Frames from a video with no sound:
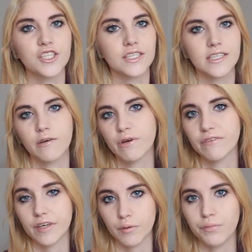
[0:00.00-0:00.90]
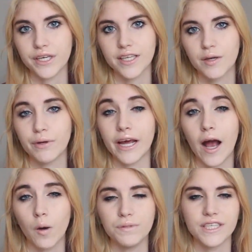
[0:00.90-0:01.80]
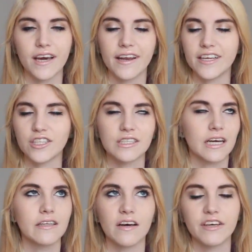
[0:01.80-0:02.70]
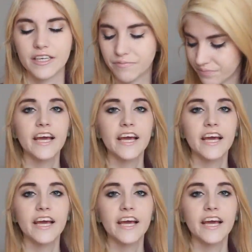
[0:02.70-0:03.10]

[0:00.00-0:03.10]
It doesn't get rid of it completely, but it helps it, and I just, I love it.